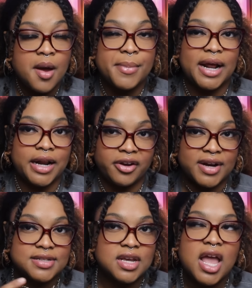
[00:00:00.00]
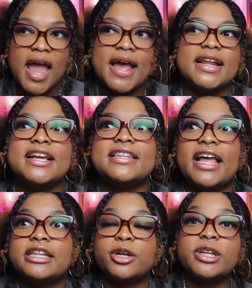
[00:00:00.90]
But I digress. And it,
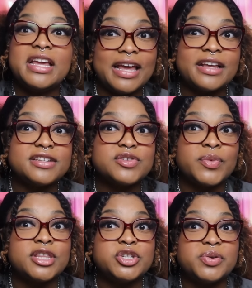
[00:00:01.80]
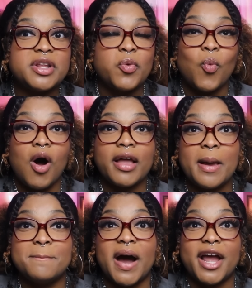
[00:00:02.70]
like, literally ends with Judith
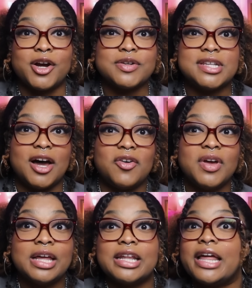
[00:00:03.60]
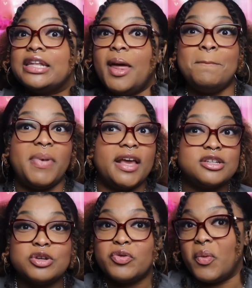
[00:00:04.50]
walking by herself, like, limping
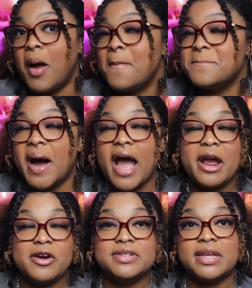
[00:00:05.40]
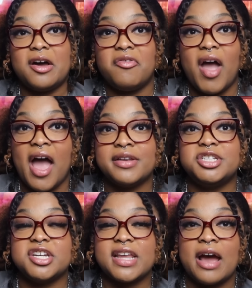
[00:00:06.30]
to by herself
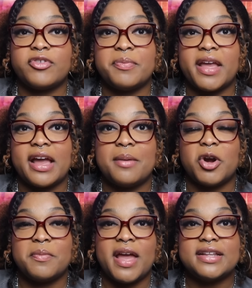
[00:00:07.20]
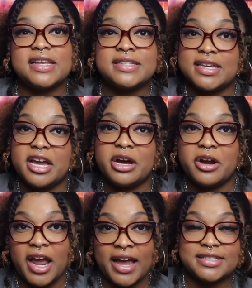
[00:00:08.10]
just after picking up her meds and seeing
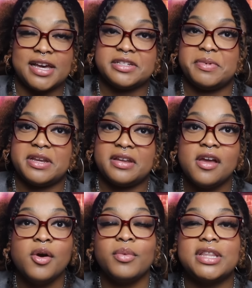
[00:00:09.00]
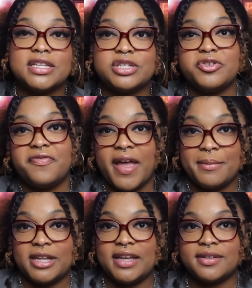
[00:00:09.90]
her ex-husband with his new
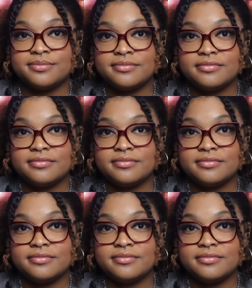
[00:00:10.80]
family.